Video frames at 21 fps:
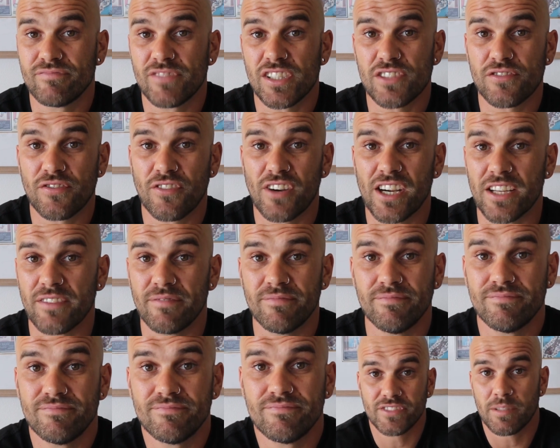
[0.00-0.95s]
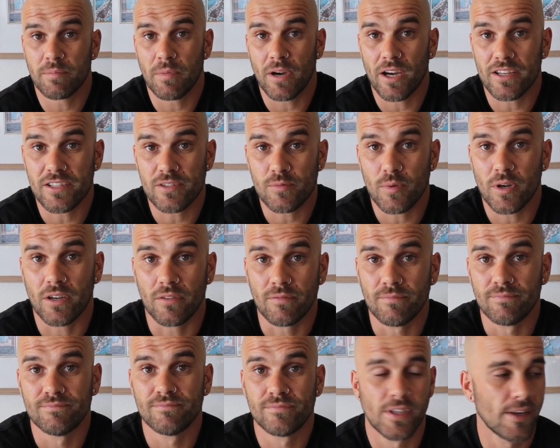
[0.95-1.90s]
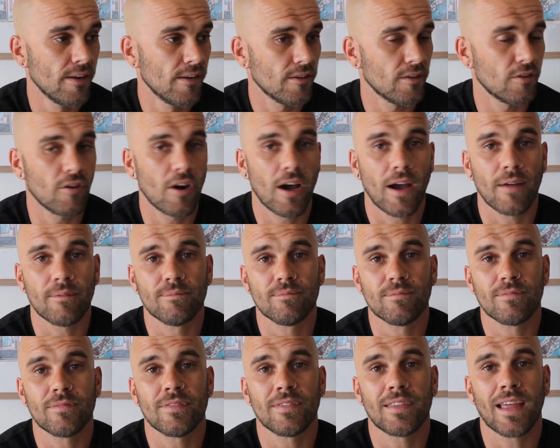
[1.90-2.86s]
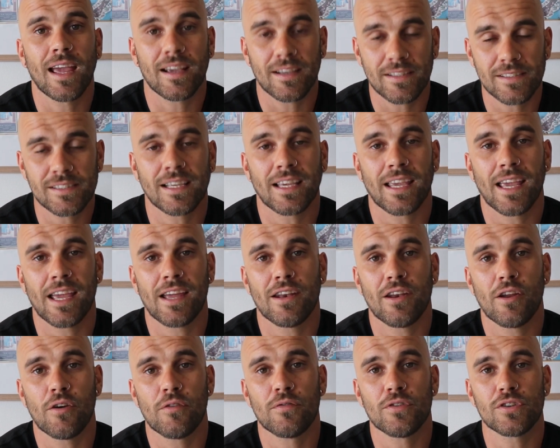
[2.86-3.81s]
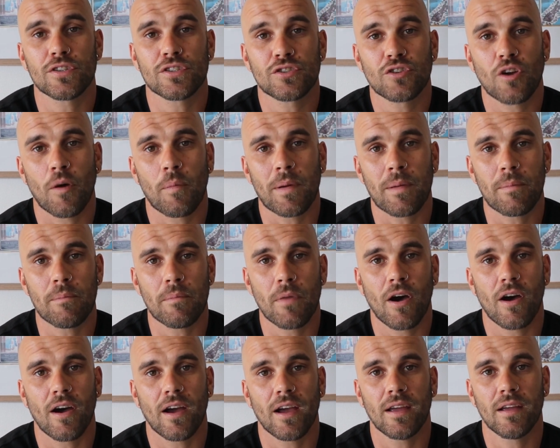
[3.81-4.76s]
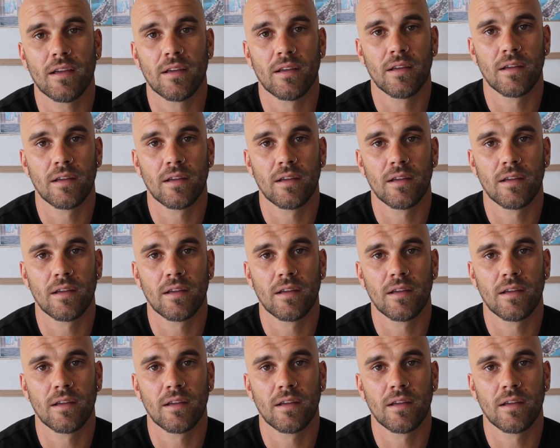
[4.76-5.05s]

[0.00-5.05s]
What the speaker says: It's free, you might as well. All right, thanks again for stopping by.